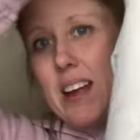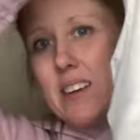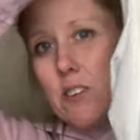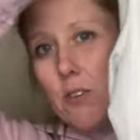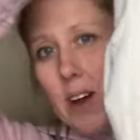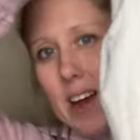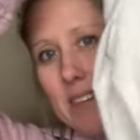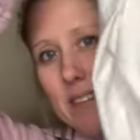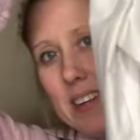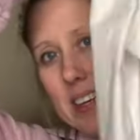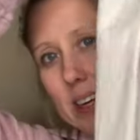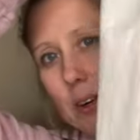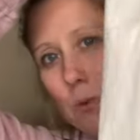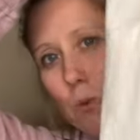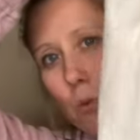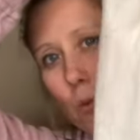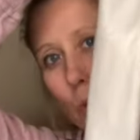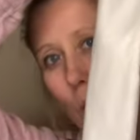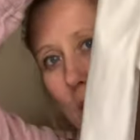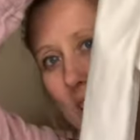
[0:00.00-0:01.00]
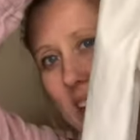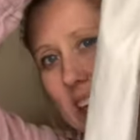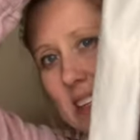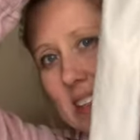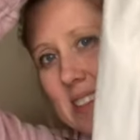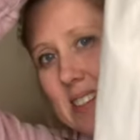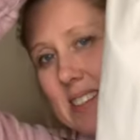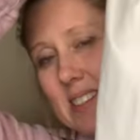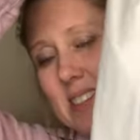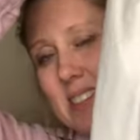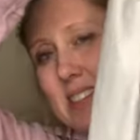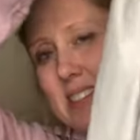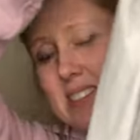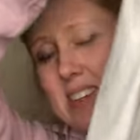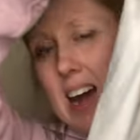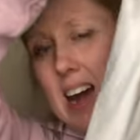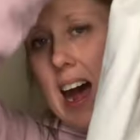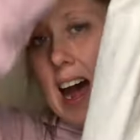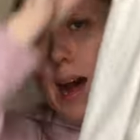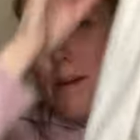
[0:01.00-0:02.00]
I don't have any white
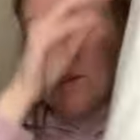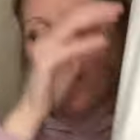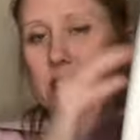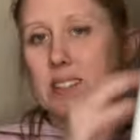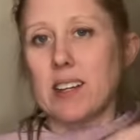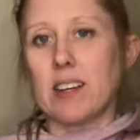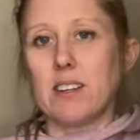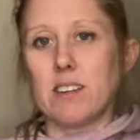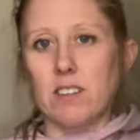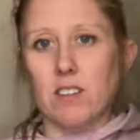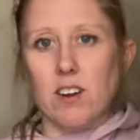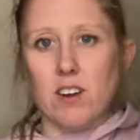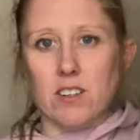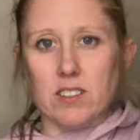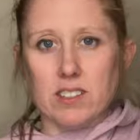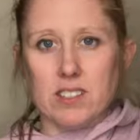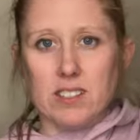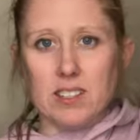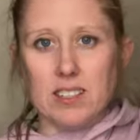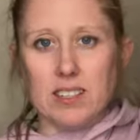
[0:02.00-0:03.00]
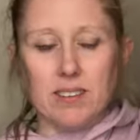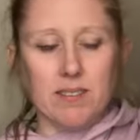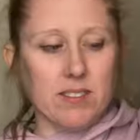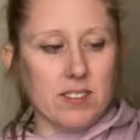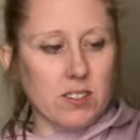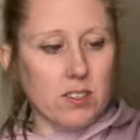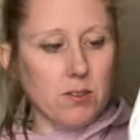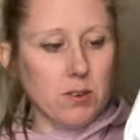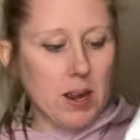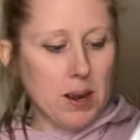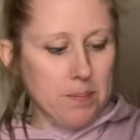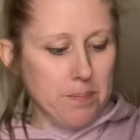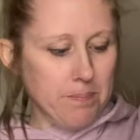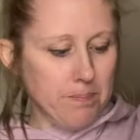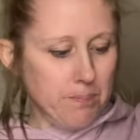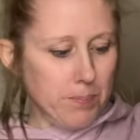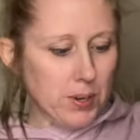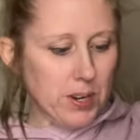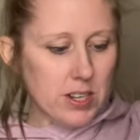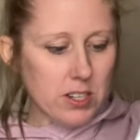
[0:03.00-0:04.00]
tops that are long sleeve, so I'm
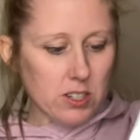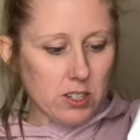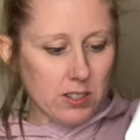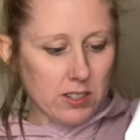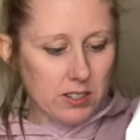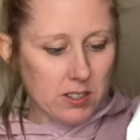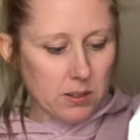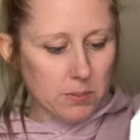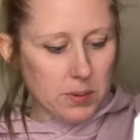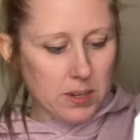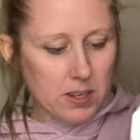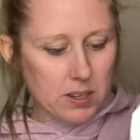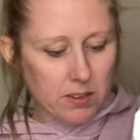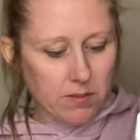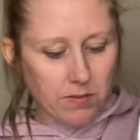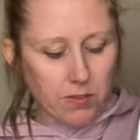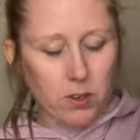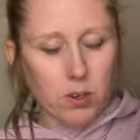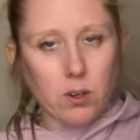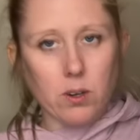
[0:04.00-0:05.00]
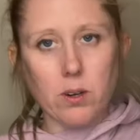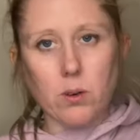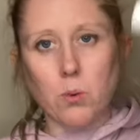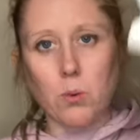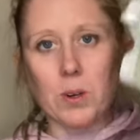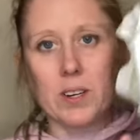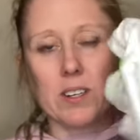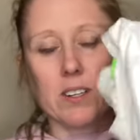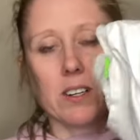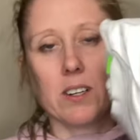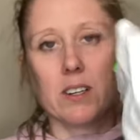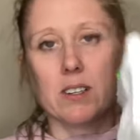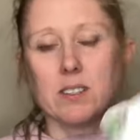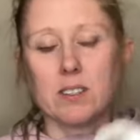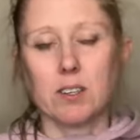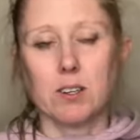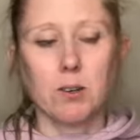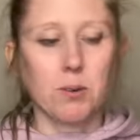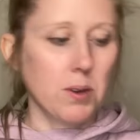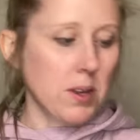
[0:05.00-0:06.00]
pretty sure this will be good for winter.
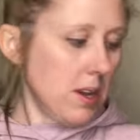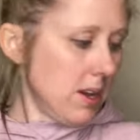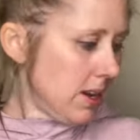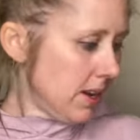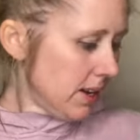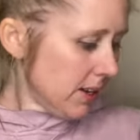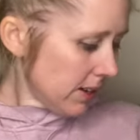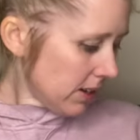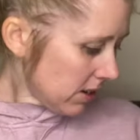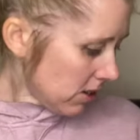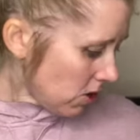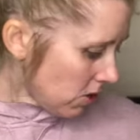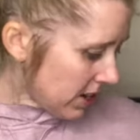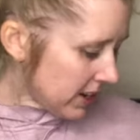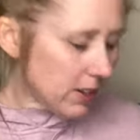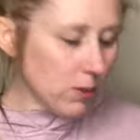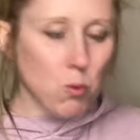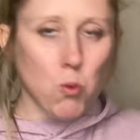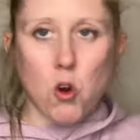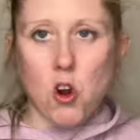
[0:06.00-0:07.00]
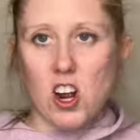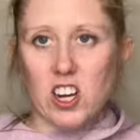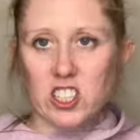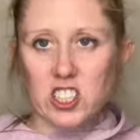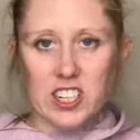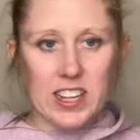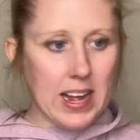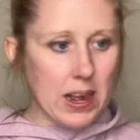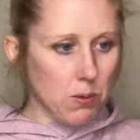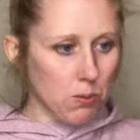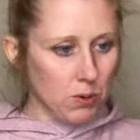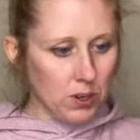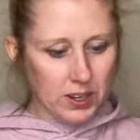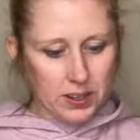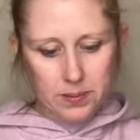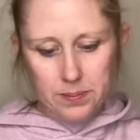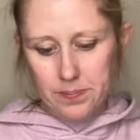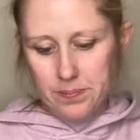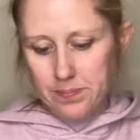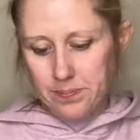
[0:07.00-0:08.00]
So I'm gonna go ahead and wash that
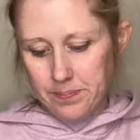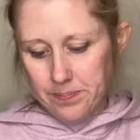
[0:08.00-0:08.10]
one.